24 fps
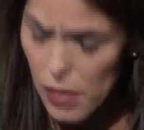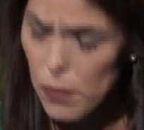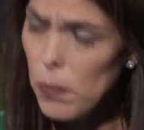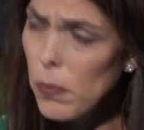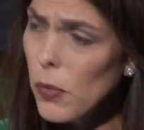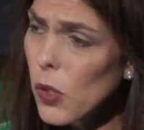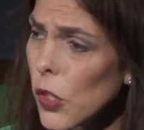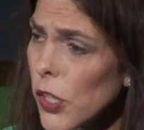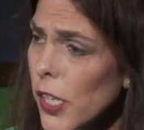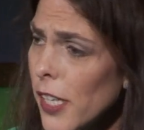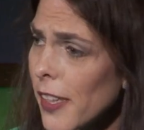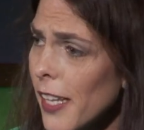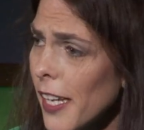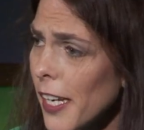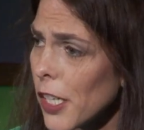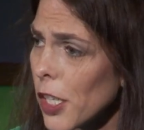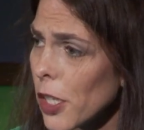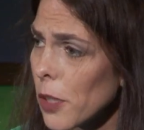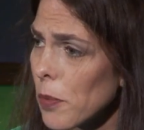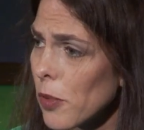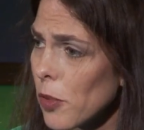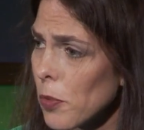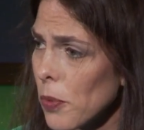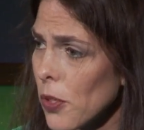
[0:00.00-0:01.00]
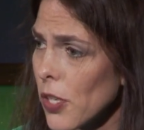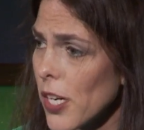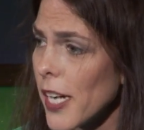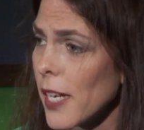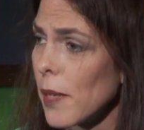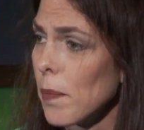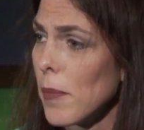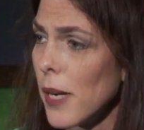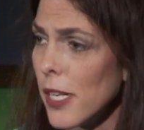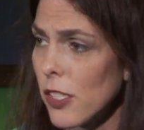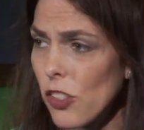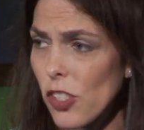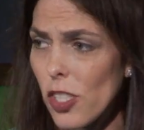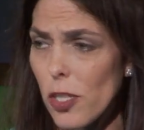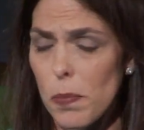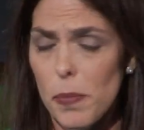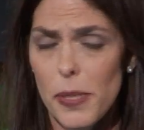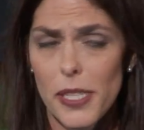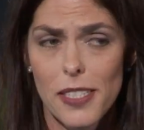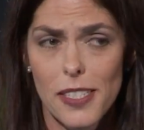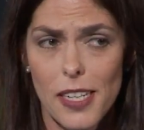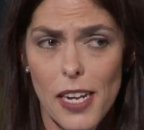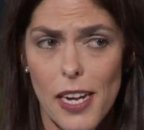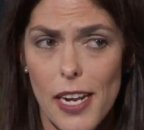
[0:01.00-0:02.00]
Look at the Arab Spring. Much can
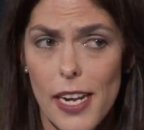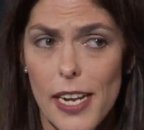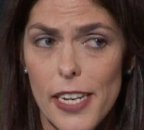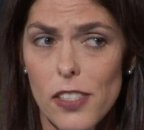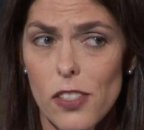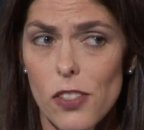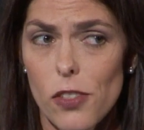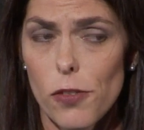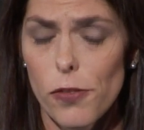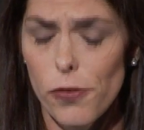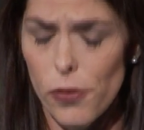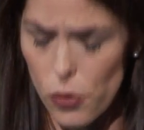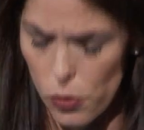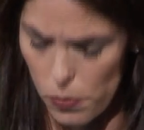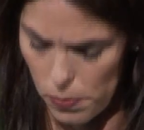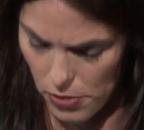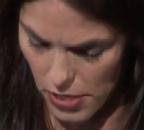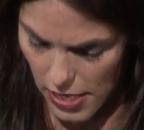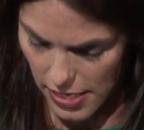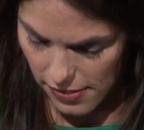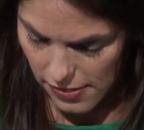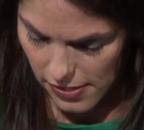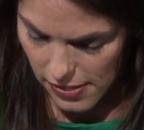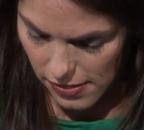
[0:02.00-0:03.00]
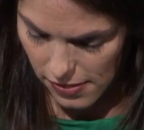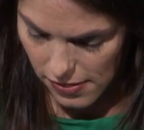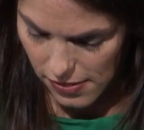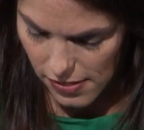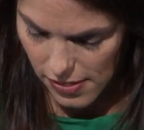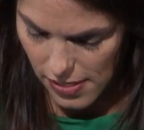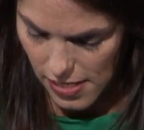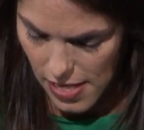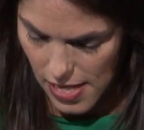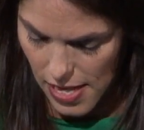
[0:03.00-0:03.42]
be tied to food prices.